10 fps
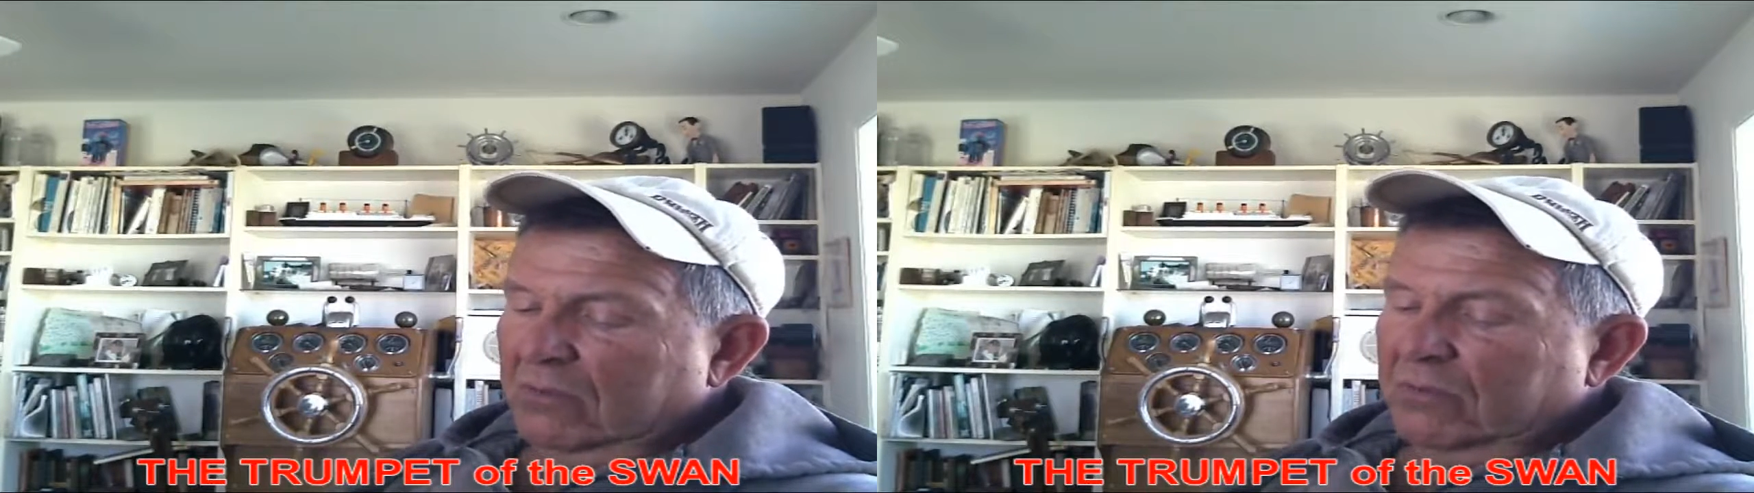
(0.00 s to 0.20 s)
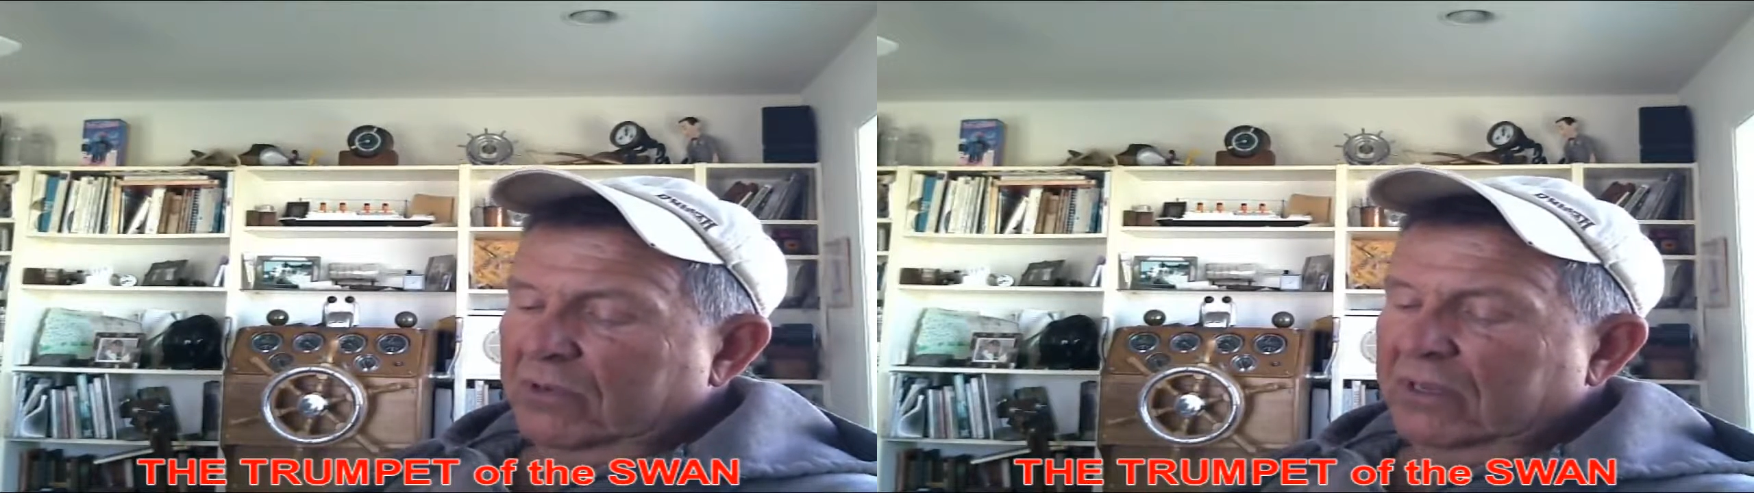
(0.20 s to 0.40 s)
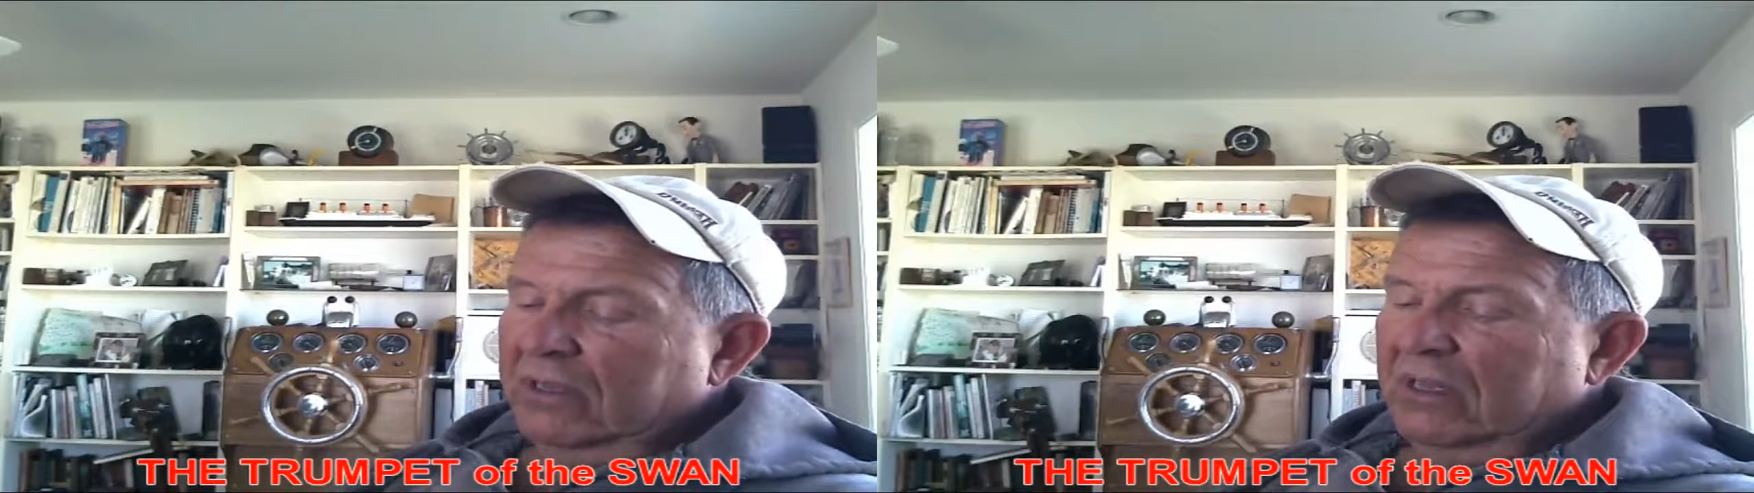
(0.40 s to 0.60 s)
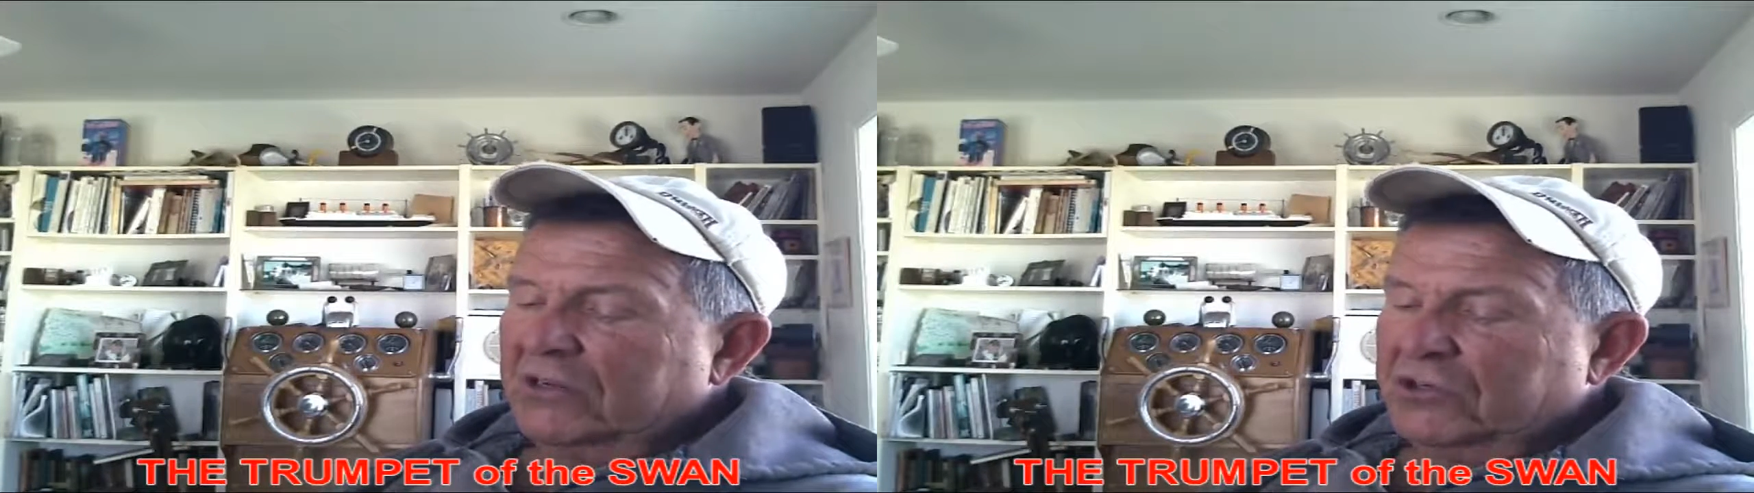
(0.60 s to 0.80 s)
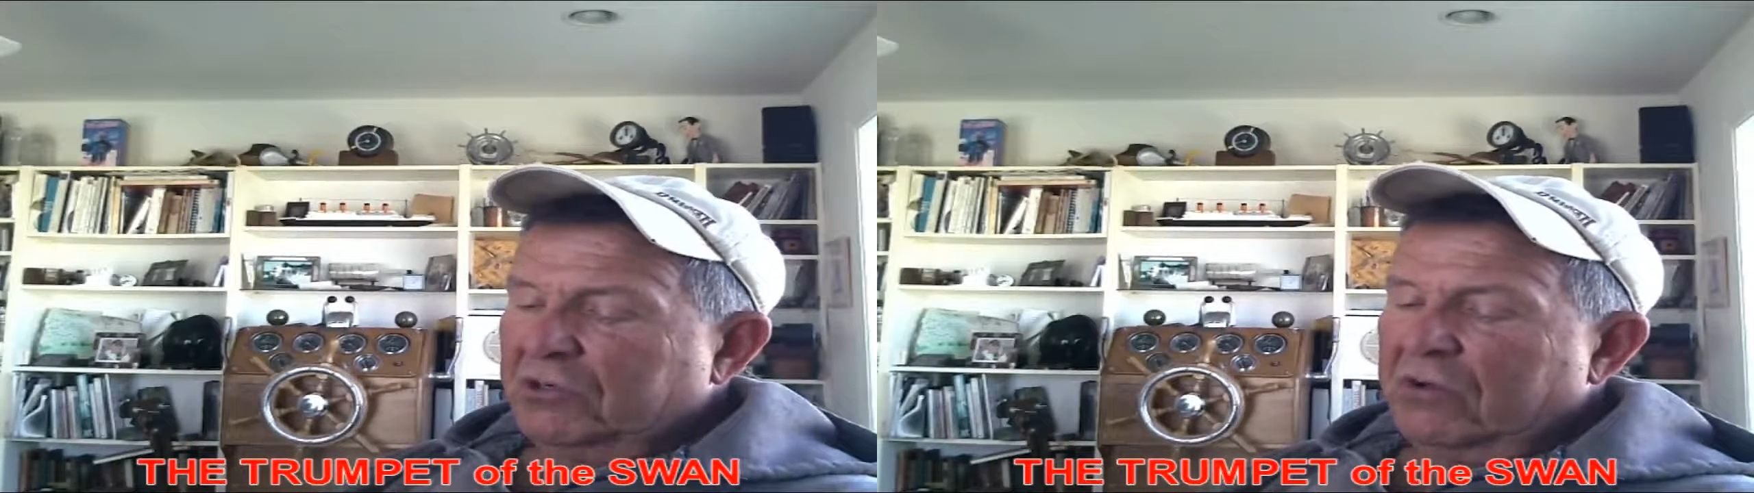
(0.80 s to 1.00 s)
but he'll
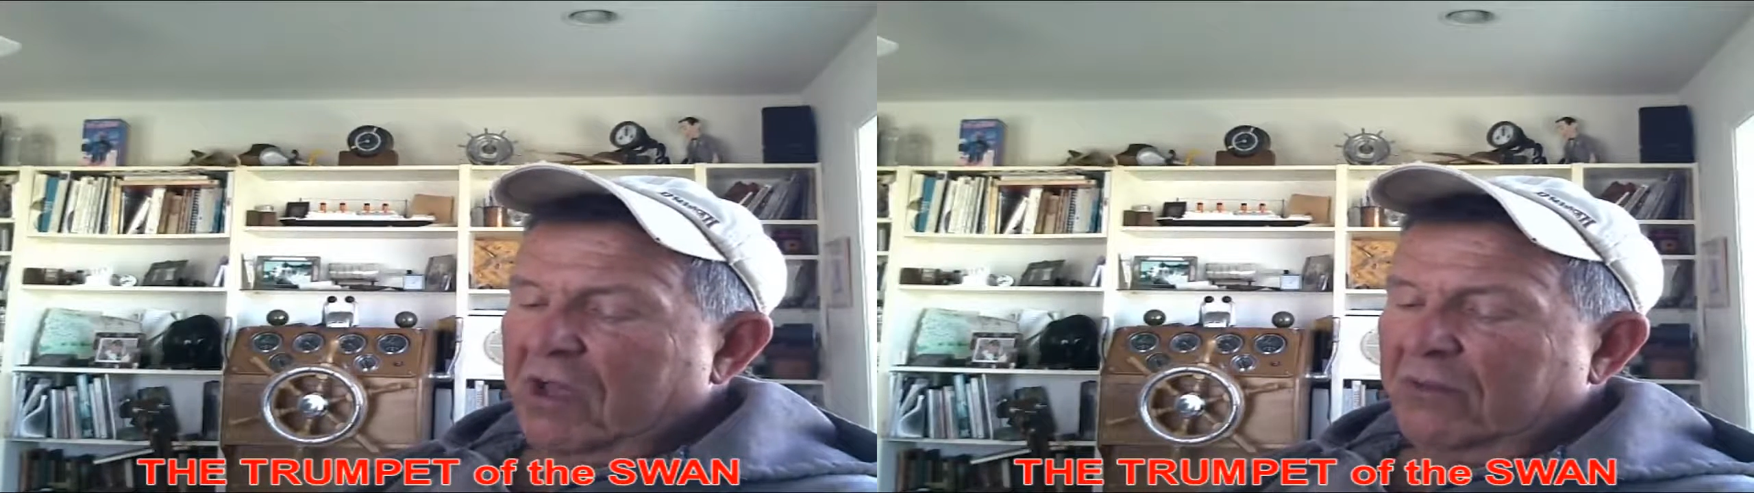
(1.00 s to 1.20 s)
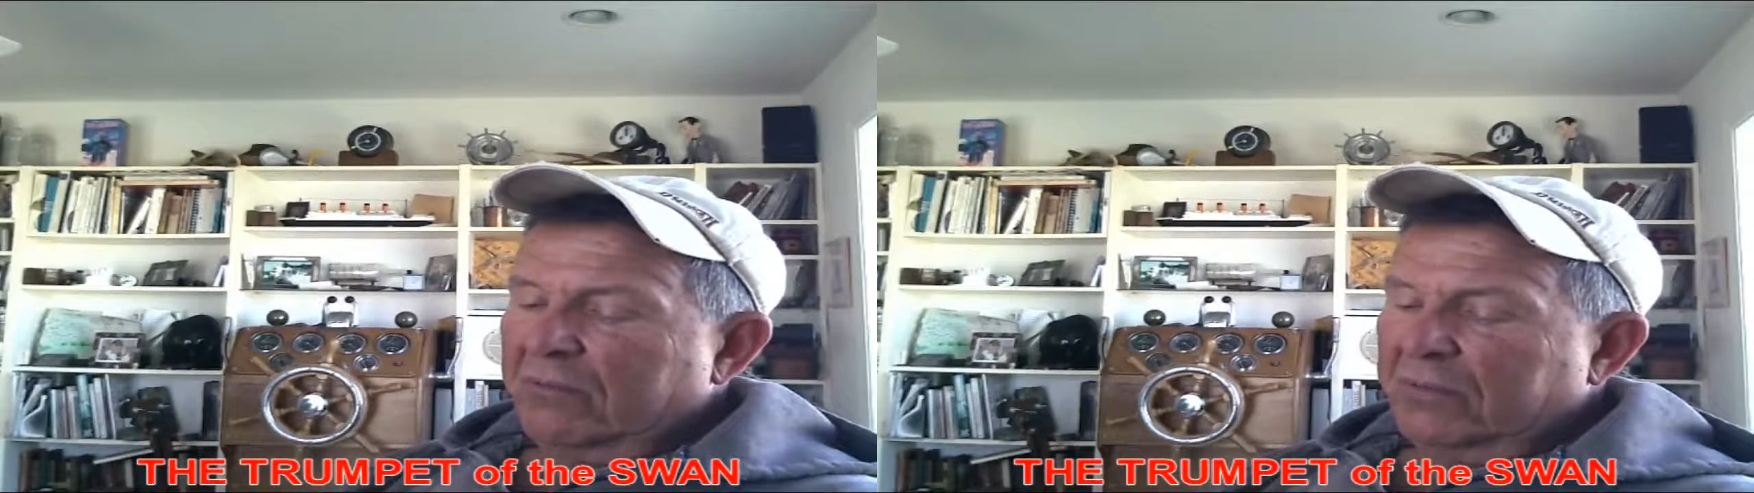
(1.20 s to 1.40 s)
let you have him